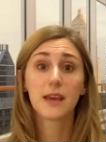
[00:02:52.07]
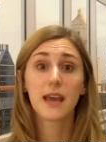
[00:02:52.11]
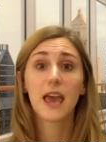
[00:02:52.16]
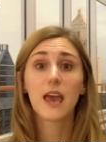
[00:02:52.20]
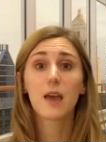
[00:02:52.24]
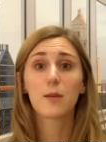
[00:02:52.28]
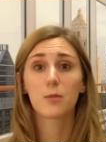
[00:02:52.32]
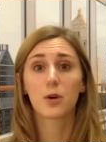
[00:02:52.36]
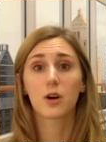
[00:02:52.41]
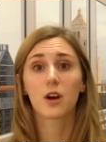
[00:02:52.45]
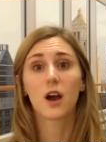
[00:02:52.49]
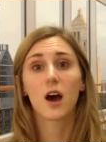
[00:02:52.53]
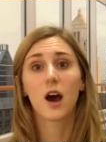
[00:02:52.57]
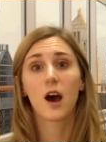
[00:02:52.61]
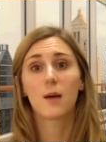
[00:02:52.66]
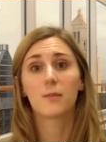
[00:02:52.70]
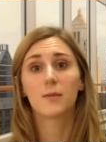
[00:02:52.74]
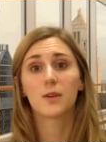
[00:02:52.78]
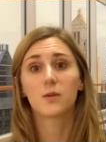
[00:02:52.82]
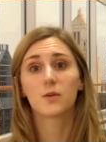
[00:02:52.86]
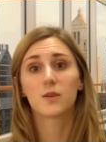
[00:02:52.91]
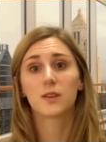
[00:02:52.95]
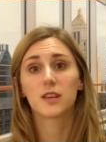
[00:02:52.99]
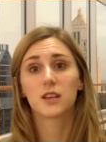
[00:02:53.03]
became more
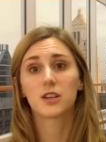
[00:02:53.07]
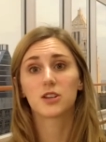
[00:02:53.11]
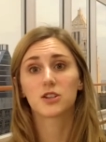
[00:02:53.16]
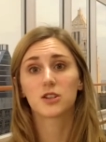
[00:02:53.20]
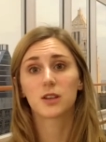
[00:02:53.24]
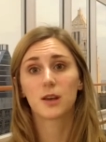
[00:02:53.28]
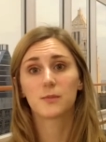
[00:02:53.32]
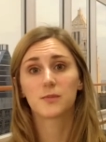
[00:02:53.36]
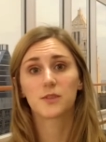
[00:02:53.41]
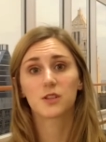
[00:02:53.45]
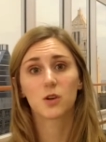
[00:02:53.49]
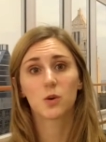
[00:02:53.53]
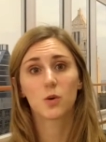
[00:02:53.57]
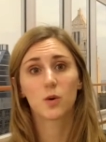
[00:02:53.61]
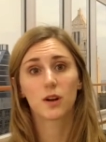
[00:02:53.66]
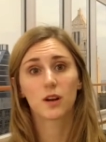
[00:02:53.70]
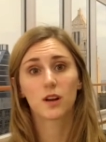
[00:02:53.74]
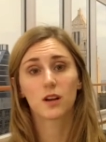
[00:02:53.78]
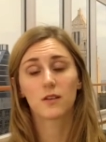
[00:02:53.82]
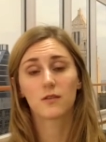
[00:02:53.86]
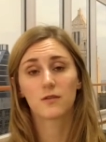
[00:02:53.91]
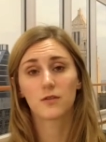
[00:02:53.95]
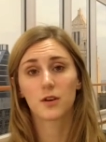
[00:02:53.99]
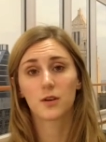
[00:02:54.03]
common with each
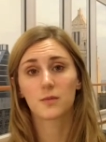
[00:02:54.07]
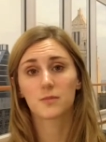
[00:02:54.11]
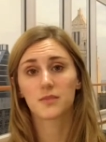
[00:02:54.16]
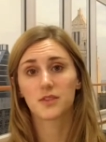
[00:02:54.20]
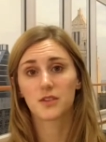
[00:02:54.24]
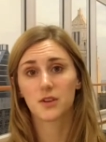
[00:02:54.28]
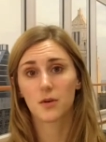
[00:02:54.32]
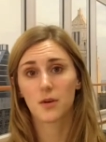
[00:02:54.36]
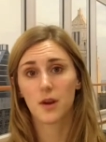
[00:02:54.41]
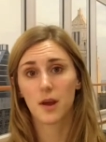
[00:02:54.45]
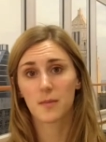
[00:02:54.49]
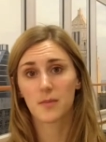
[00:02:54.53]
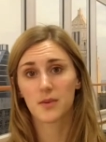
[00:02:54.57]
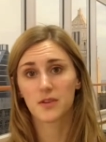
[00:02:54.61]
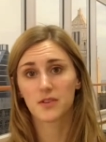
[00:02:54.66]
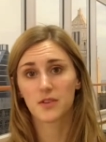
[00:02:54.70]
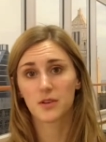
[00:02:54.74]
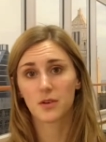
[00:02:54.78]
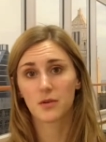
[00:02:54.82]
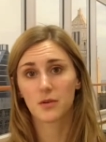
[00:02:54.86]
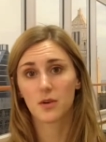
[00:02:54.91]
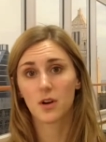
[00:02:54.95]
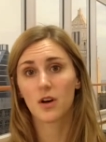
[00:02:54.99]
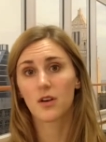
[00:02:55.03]
subsequent confirmed stone
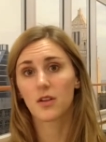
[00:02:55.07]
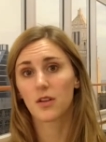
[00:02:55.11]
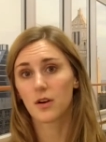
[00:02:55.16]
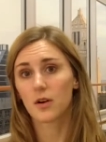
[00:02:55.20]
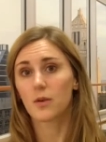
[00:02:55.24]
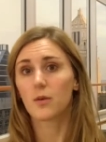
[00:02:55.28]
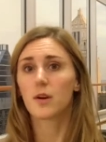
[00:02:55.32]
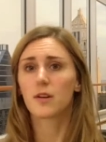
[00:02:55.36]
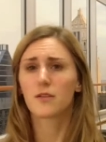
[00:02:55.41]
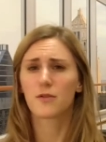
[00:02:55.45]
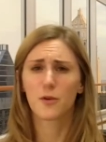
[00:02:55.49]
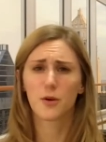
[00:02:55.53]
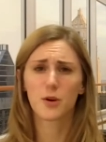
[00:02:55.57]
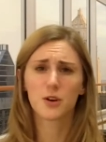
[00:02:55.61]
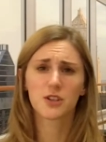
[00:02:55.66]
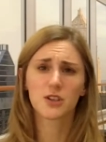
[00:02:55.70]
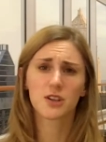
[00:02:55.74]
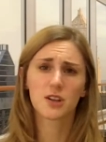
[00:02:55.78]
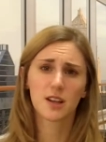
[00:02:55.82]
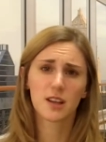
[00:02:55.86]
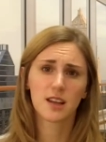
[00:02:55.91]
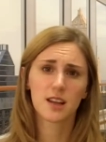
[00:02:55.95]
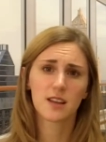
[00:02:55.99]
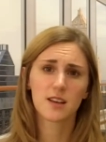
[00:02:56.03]
episode, although
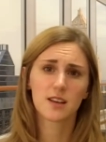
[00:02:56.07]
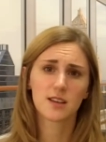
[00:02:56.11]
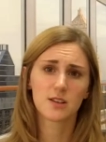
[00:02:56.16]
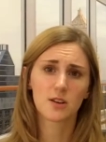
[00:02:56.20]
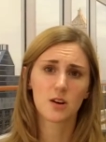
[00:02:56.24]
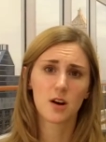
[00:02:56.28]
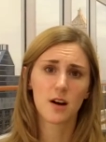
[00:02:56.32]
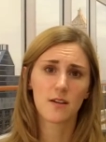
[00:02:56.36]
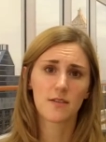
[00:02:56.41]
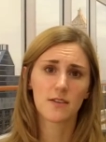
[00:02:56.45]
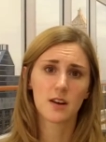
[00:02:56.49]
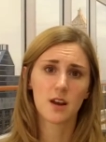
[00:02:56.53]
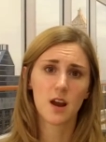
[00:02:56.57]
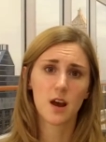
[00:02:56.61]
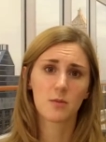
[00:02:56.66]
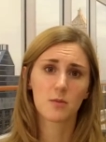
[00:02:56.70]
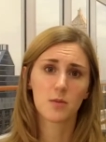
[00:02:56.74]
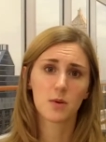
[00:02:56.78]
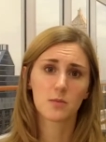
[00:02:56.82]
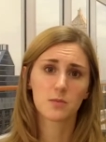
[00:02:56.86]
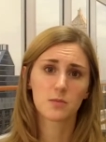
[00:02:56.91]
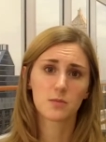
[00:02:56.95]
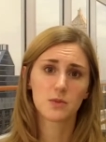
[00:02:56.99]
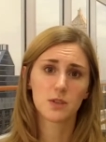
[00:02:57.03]
unfortunately these are often not
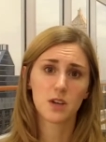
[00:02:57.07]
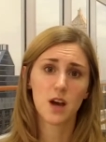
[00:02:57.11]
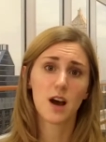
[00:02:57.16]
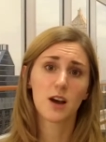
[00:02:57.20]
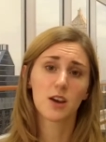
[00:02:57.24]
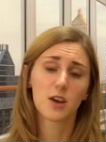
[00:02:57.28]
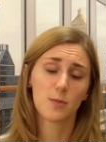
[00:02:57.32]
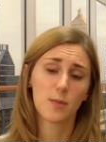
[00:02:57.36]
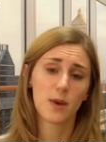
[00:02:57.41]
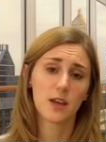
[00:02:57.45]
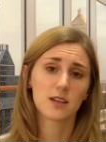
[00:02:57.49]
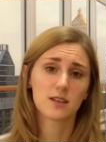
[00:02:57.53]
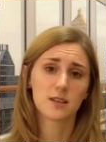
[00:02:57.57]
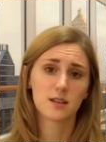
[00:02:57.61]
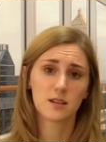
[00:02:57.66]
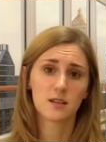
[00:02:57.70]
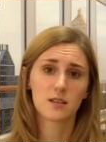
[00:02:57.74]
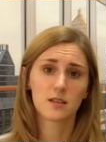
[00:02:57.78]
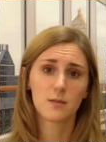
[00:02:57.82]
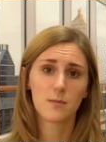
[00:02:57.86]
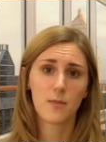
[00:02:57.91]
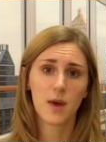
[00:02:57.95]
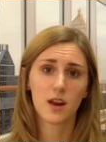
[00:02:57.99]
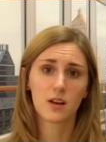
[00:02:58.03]
re- documented
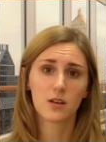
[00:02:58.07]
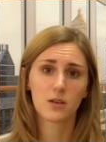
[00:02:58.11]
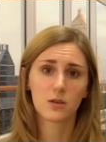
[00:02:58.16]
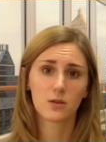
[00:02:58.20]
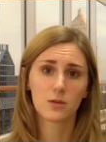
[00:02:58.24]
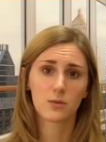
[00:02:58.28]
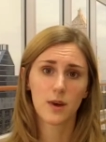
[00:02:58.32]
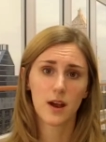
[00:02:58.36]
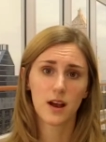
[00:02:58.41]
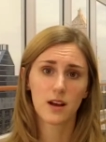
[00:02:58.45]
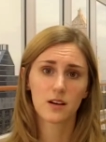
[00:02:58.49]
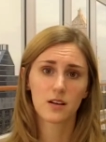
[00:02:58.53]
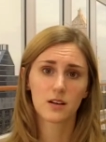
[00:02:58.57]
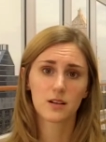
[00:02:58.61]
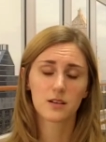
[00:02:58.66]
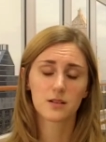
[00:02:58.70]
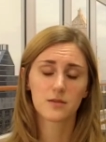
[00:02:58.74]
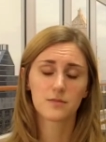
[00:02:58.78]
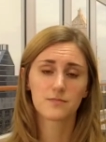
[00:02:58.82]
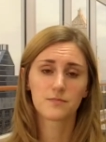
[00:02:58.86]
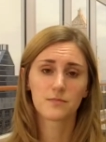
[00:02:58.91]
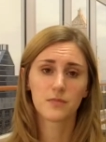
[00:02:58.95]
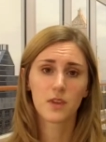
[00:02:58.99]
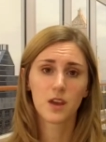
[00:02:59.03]
in the medical
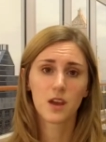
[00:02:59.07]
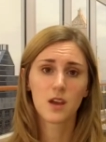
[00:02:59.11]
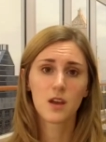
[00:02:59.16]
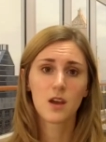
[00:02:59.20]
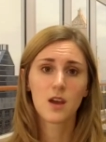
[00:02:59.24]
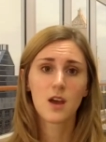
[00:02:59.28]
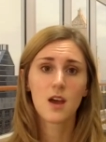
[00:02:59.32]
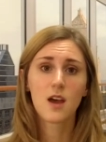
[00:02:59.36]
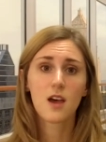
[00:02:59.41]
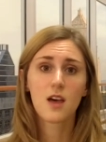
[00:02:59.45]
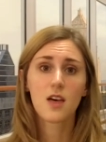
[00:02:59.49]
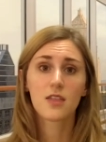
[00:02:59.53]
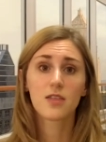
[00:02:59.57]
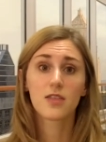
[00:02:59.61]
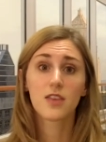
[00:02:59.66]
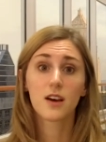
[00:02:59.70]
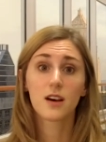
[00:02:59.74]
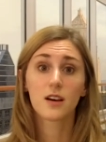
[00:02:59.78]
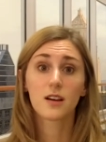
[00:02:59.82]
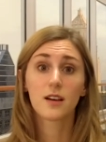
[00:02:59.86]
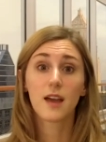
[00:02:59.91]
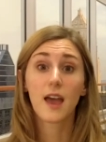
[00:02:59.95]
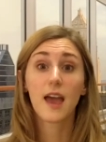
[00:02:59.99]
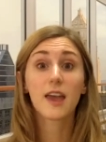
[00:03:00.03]
record.
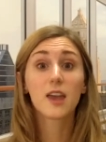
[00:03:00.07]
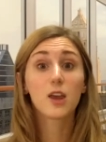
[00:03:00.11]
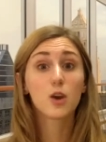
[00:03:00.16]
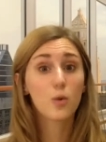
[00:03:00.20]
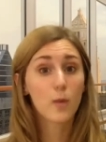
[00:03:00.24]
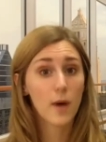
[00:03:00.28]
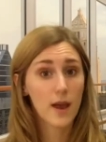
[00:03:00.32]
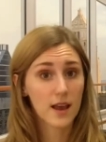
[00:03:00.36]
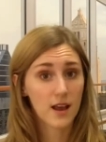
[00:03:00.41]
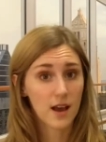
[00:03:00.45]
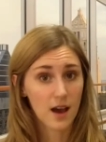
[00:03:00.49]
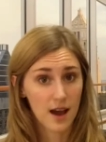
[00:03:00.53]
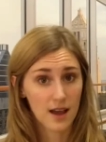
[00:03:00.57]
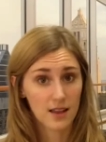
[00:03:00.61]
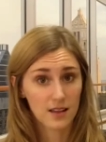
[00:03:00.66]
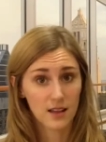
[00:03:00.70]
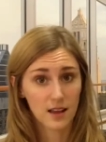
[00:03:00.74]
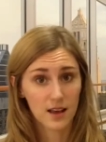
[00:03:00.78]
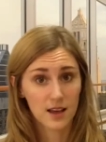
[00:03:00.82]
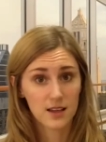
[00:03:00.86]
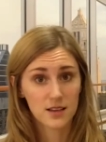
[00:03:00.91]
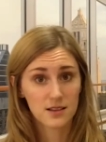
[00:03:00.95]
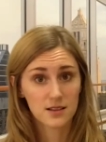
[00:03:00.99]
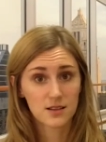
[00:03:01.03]
The AUA
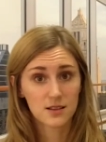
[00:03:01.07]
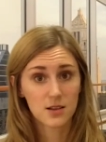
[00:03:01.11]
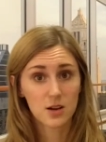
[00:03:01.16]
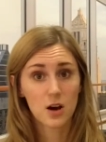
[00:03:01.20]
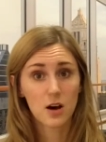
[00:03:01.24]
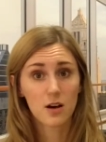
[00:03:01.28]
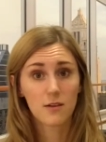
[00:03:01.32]
guidelines